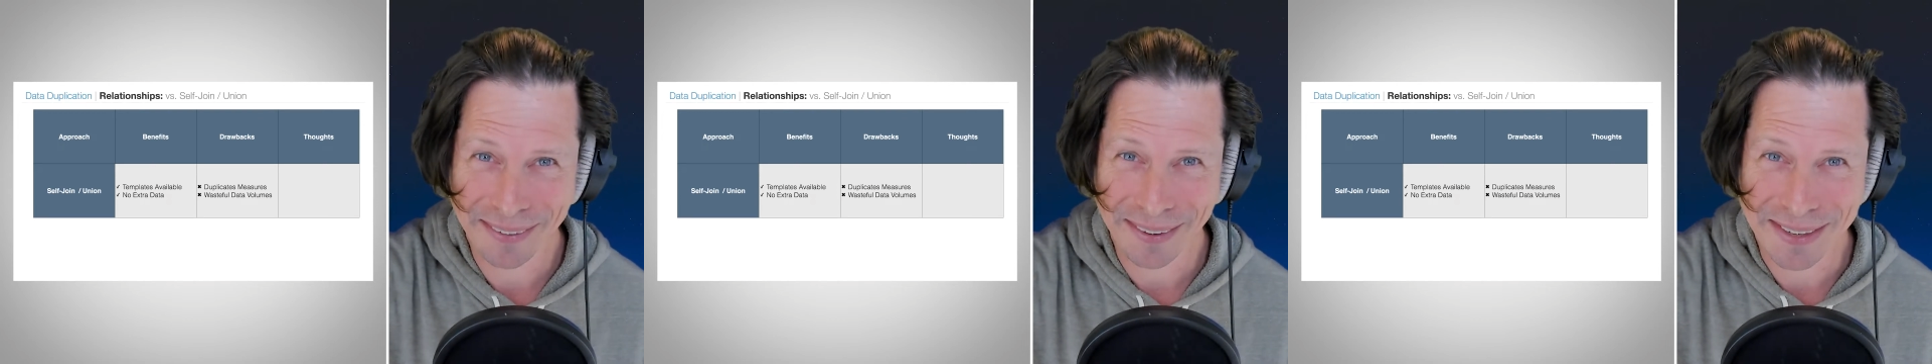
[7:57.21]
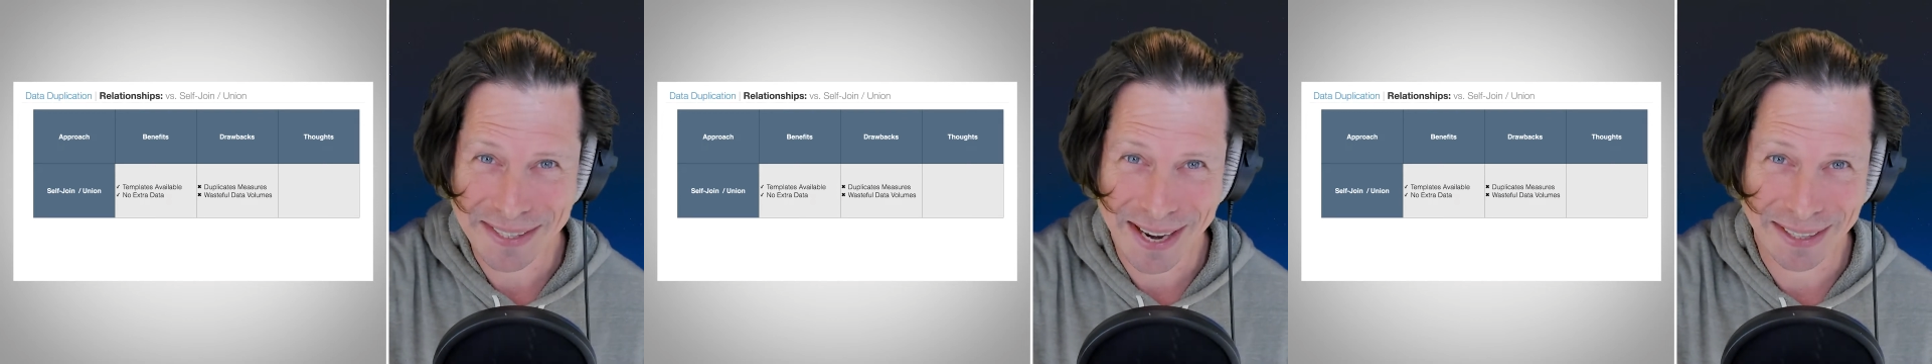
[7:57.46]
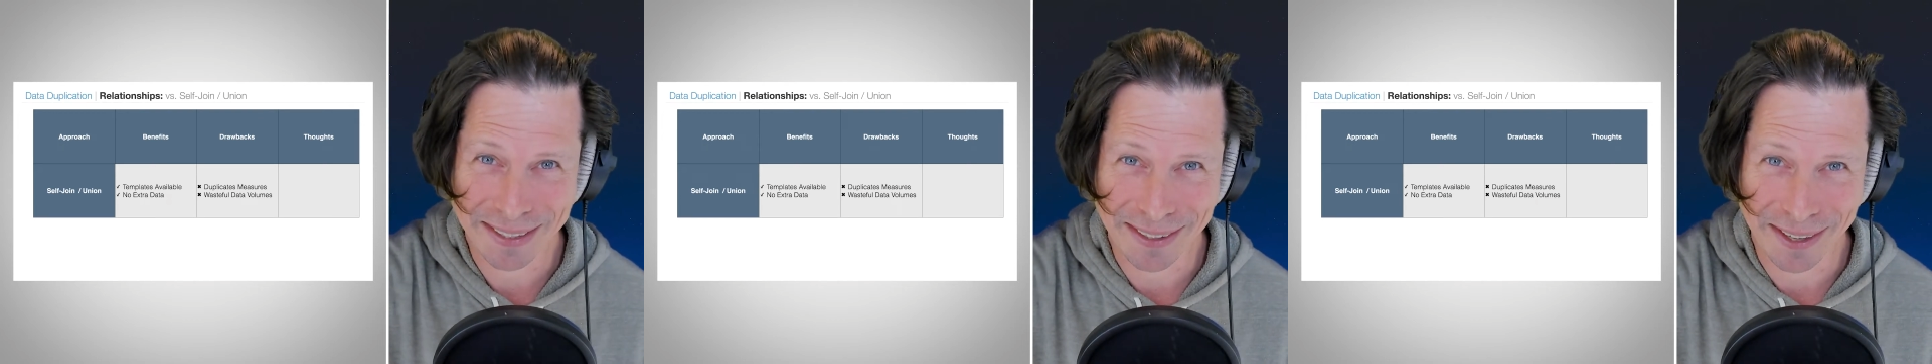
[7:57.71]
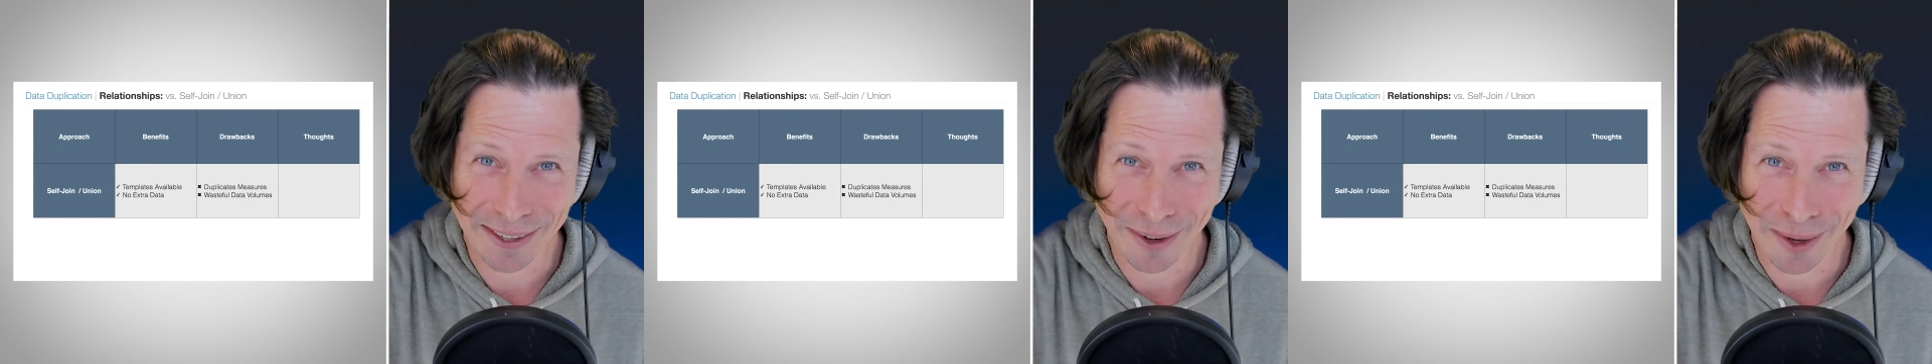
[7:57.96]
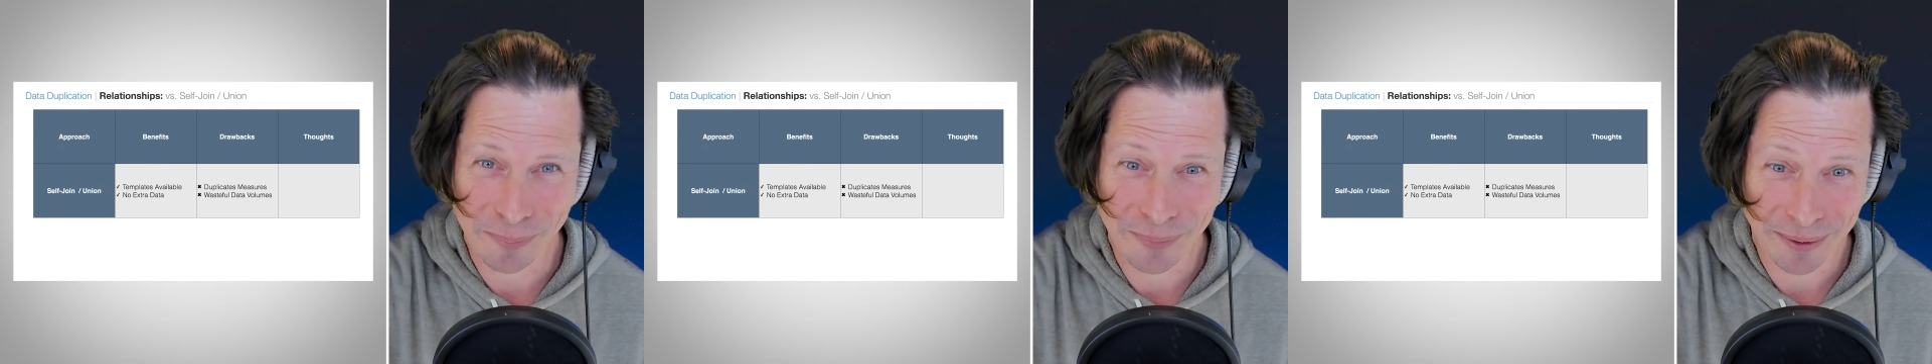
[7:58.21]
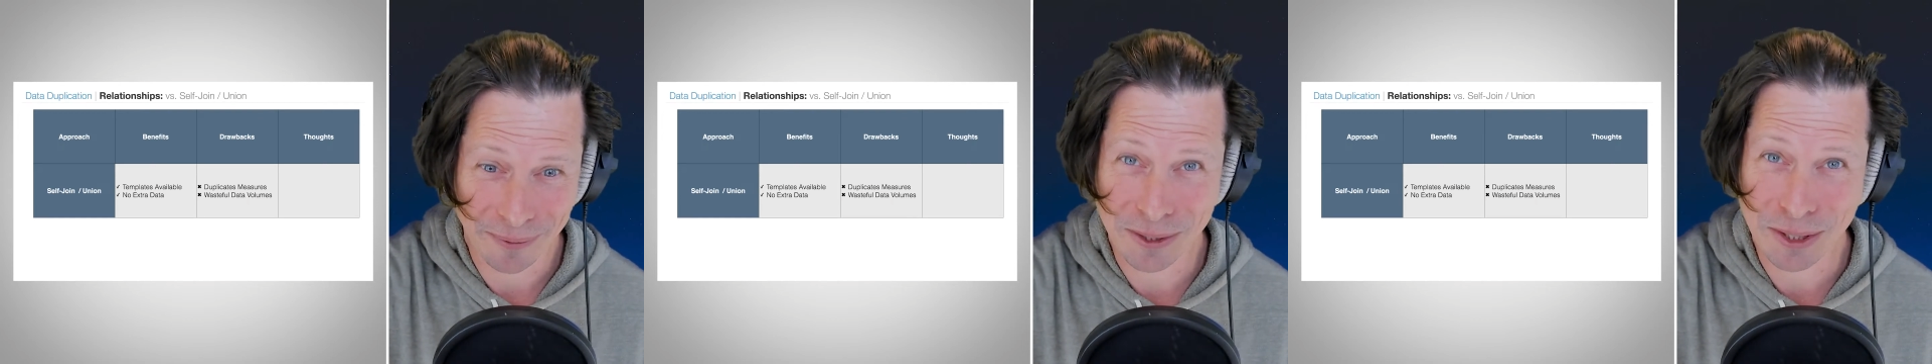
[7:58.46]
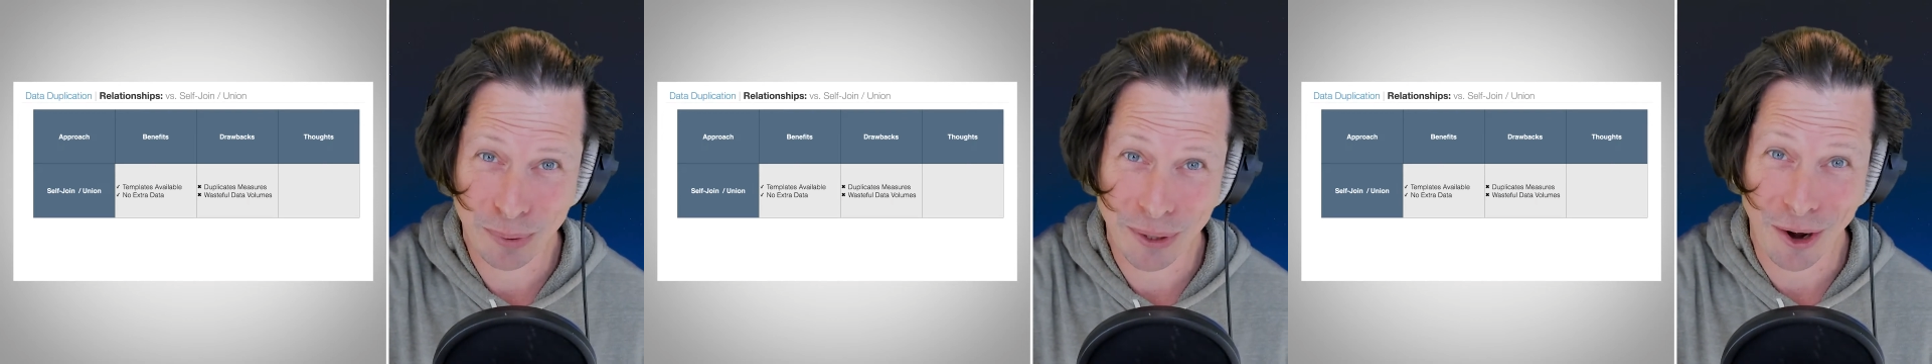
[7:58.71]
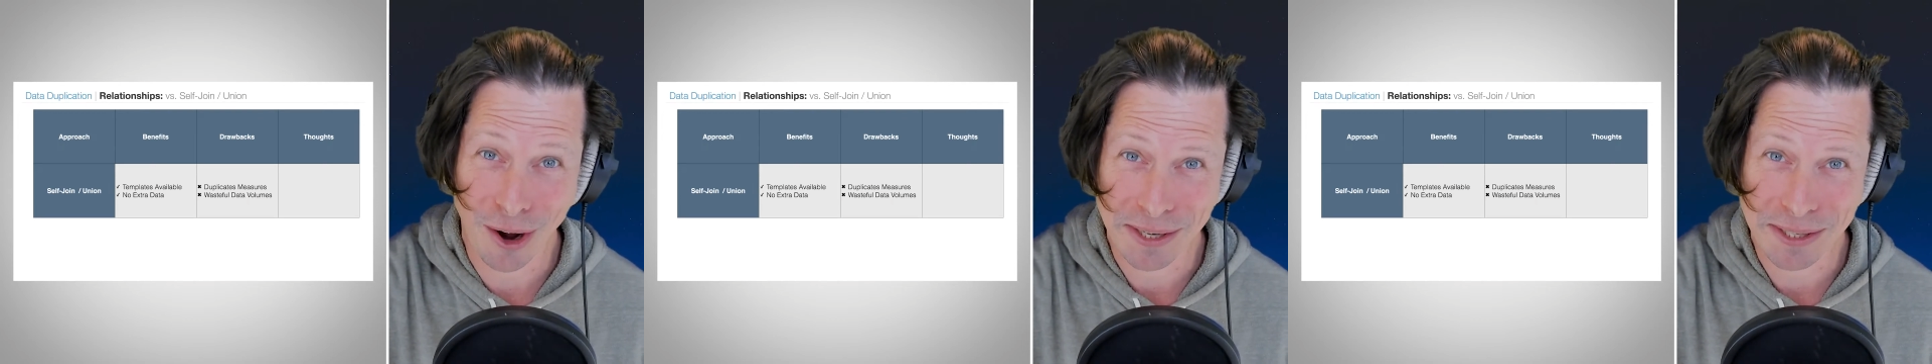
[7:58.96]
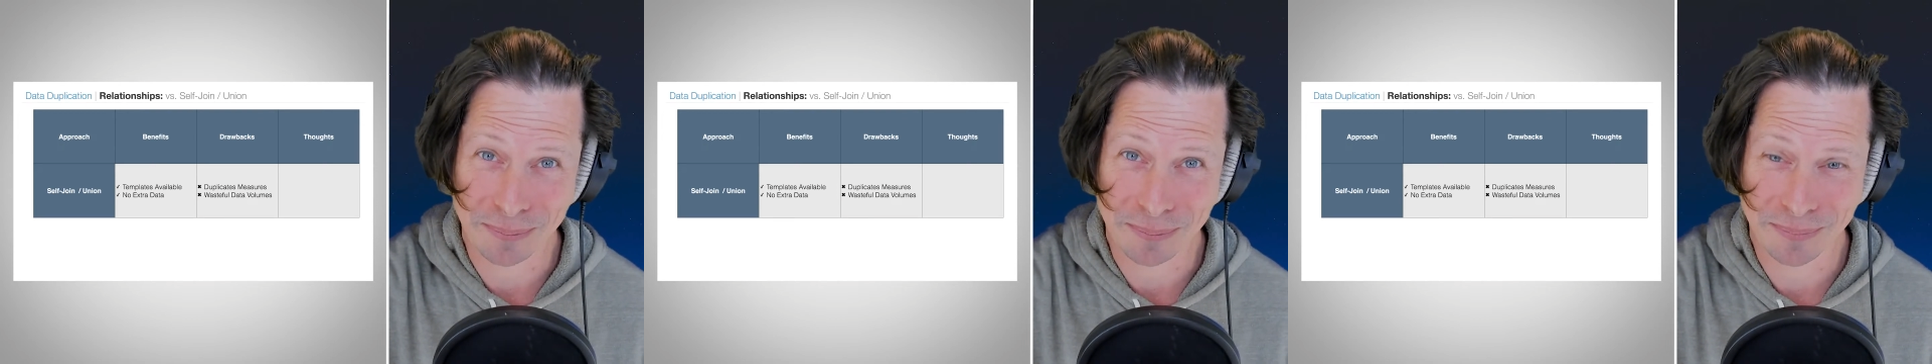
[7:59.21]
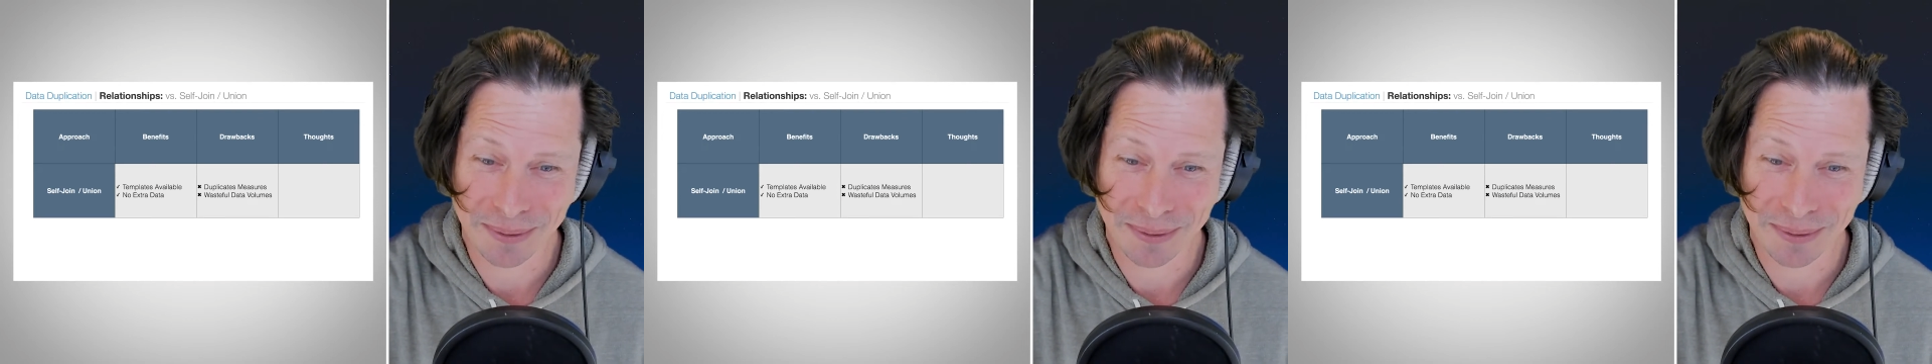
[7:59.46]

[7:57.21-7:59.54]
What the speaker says: a Sankey diagram, which is pretty awesome.